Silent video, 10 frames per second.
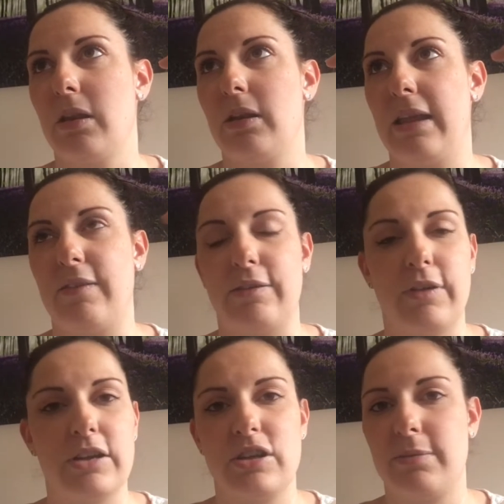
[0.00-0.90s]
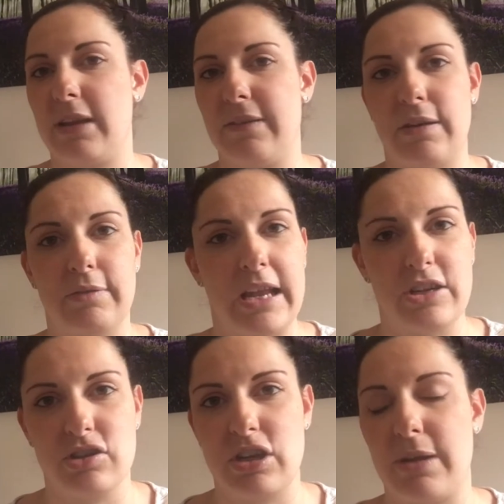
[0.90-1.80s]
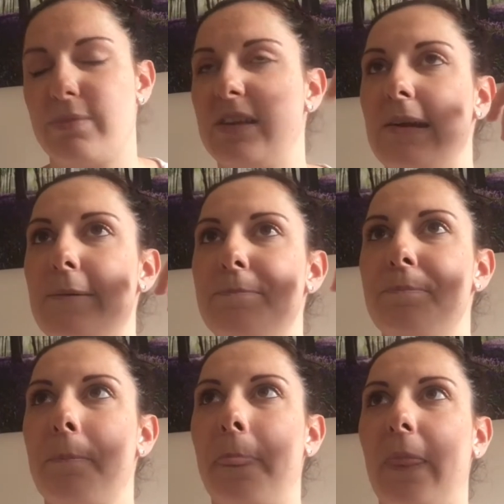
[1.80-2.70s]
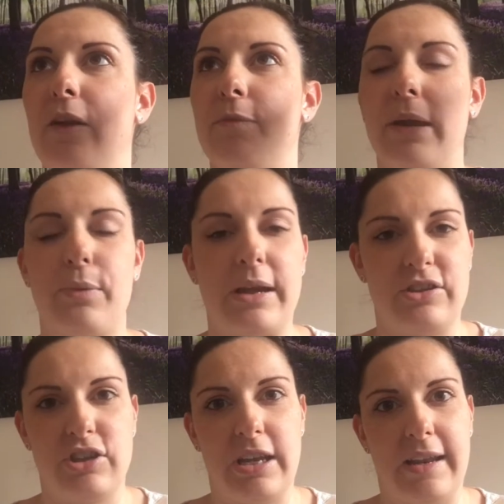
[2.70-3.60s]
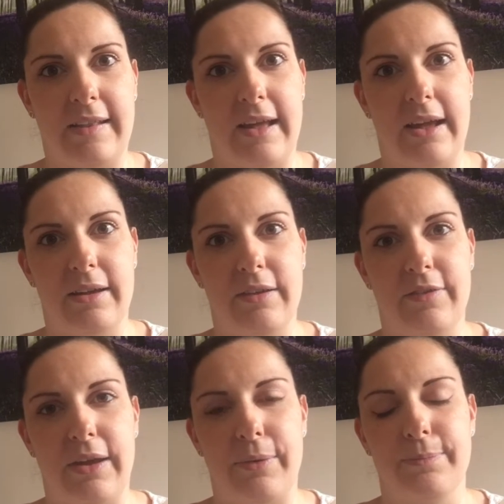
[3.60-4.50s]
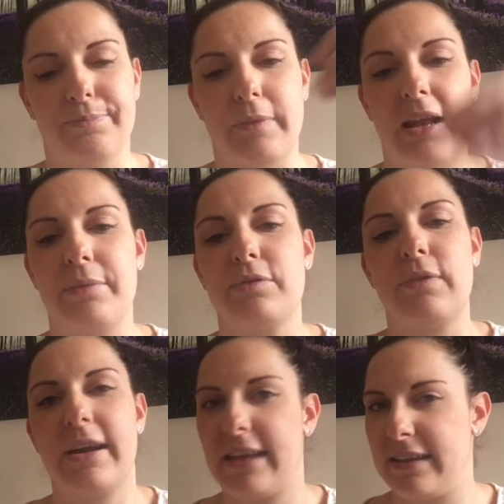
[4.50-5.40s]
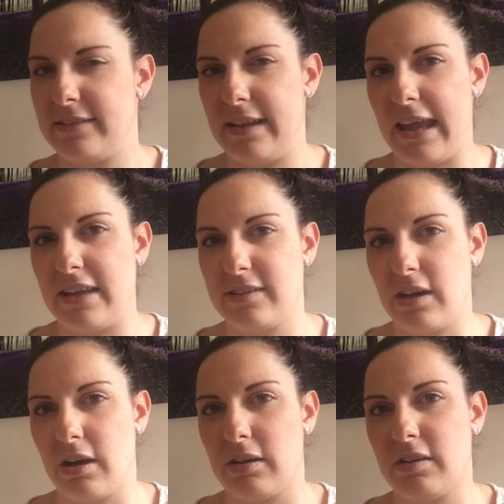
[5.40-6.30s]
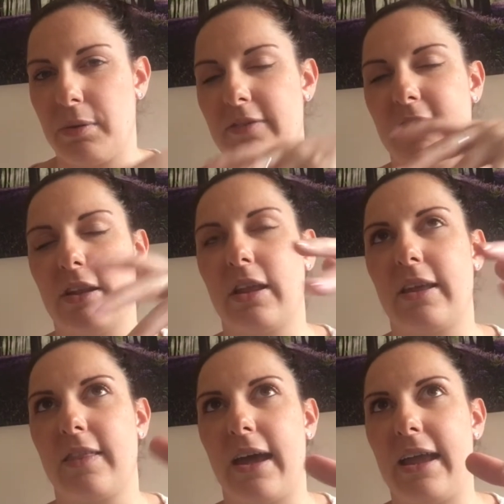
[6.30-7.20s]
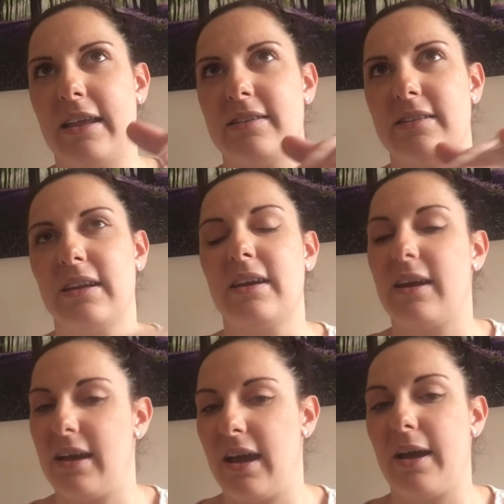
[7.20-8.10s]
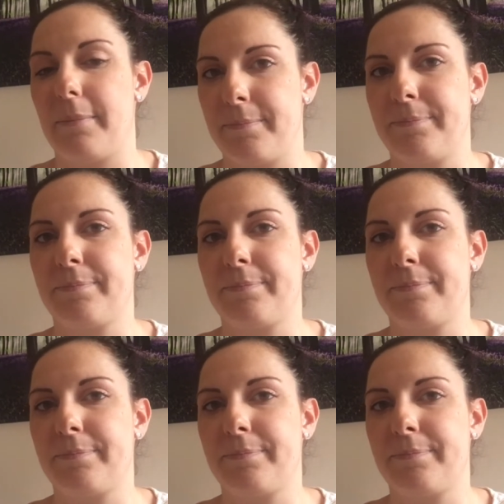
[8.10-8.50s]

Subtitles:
leaving friendships, leaving relationships, you've been questioning that, I feel. And it was right next to the yes card, so I feel like that is a